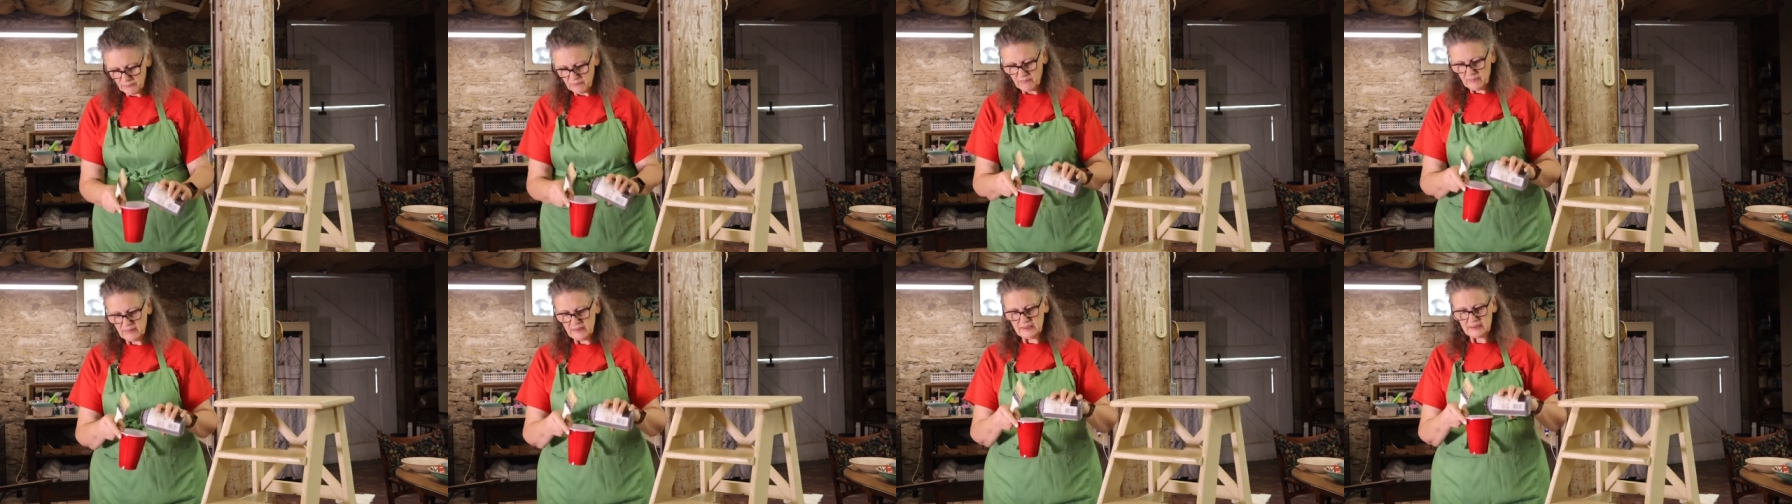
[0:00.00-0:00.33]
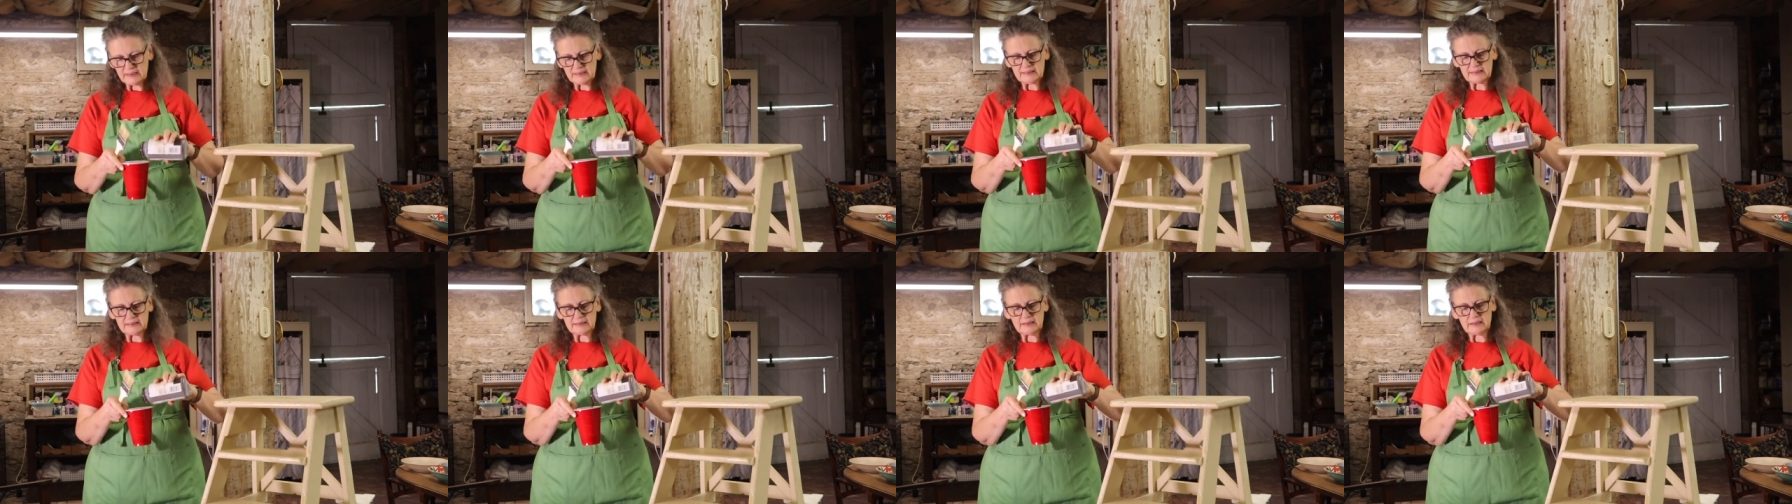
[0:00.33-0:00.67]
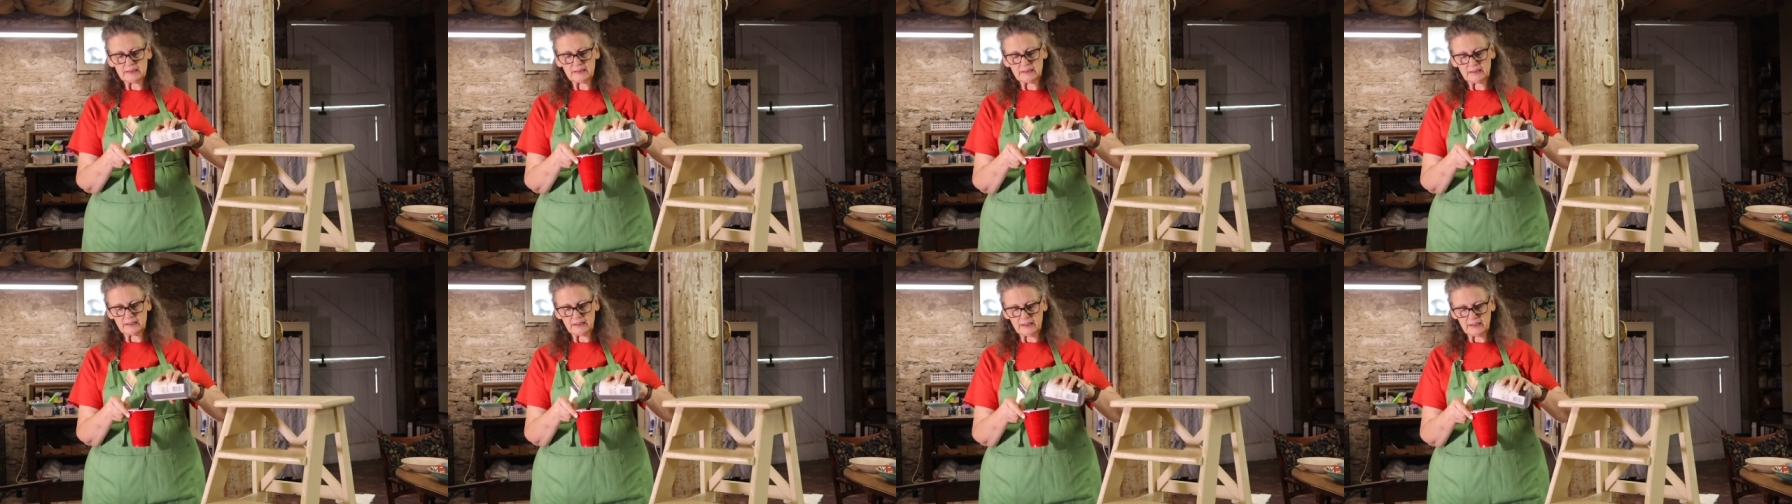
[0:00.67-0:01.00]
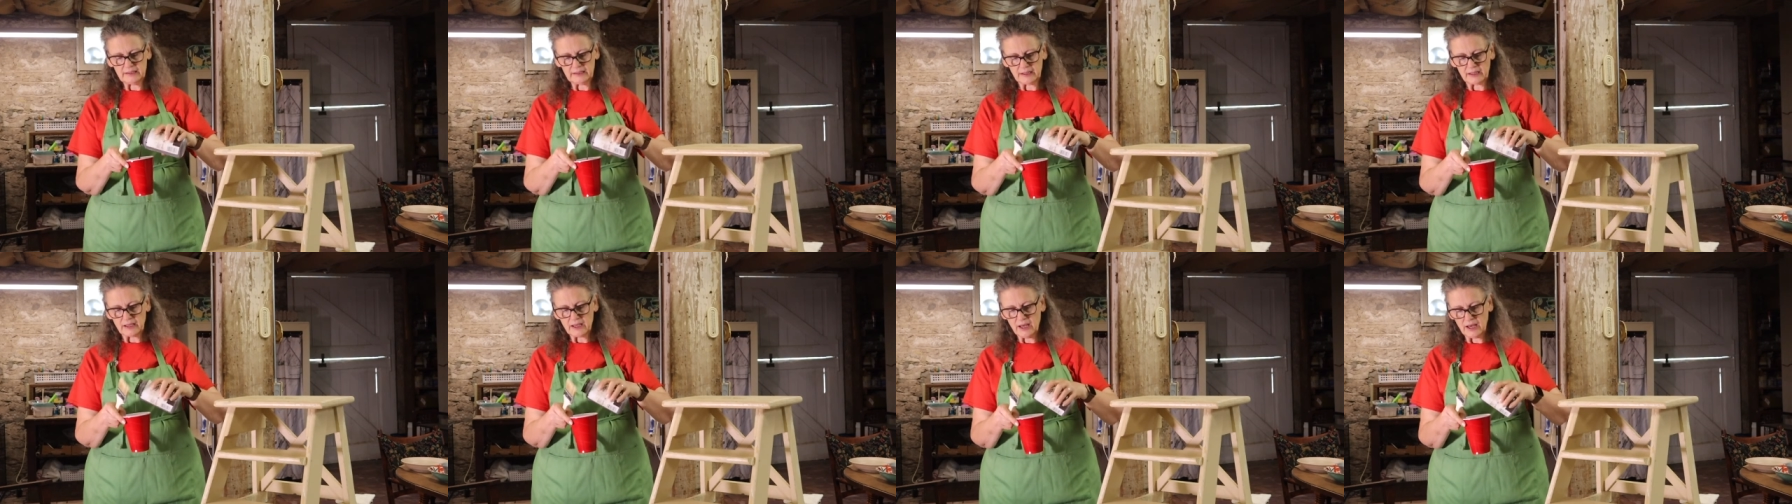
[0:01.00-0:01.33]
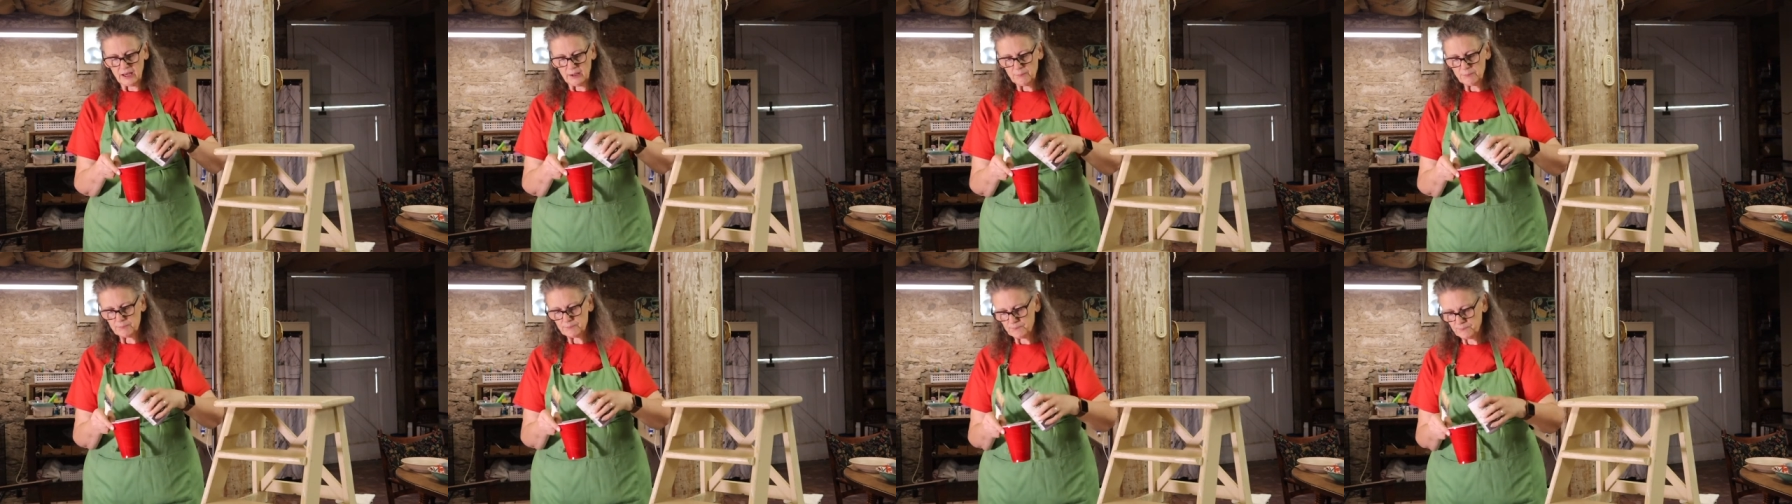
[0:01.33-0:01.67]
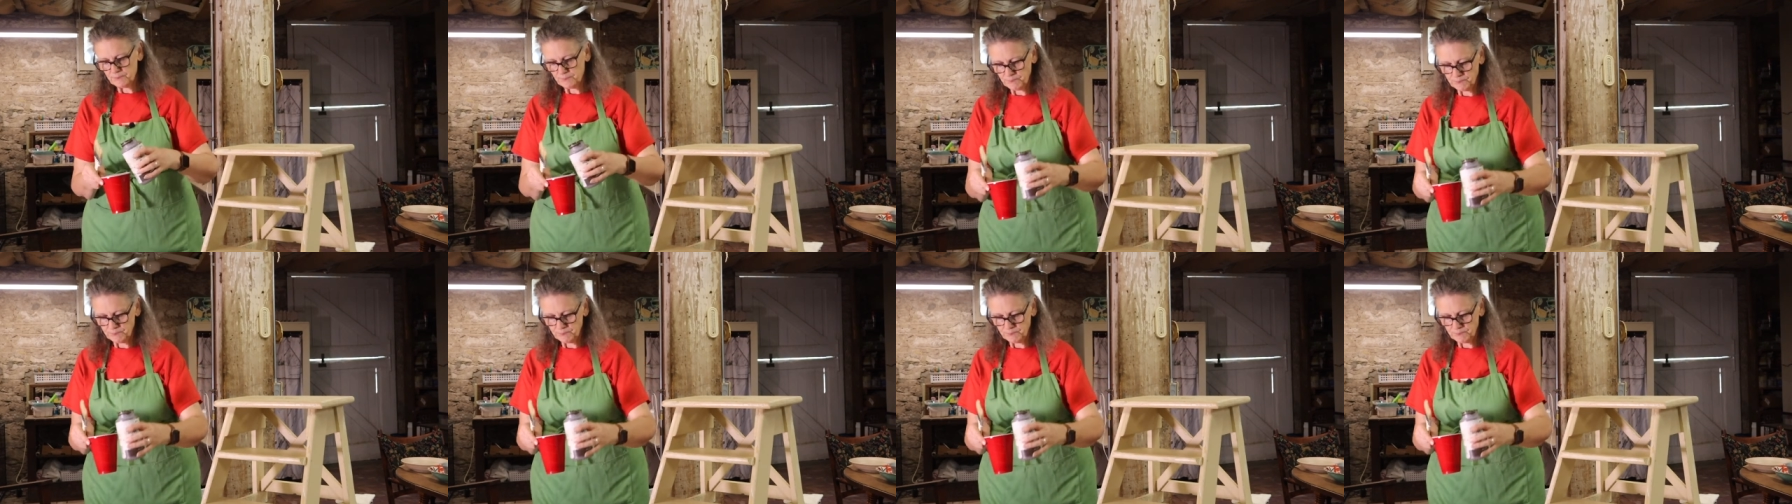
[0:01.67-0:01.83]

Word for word: of this in a cup